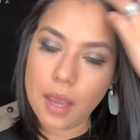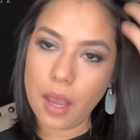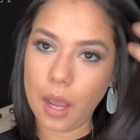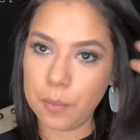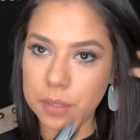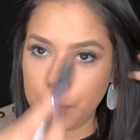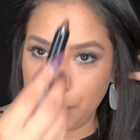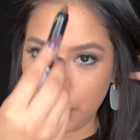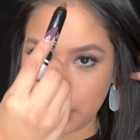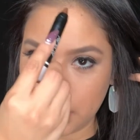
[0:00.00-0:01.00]
I'm gonna
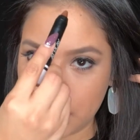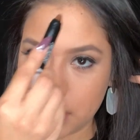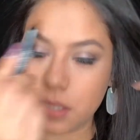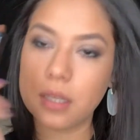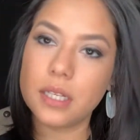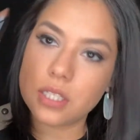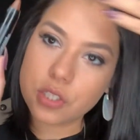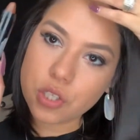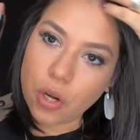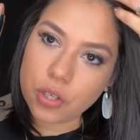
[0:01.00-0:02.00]
put this, it's a
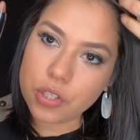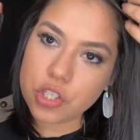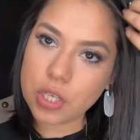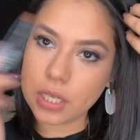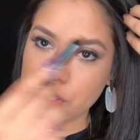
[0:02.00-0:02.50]
darker shade,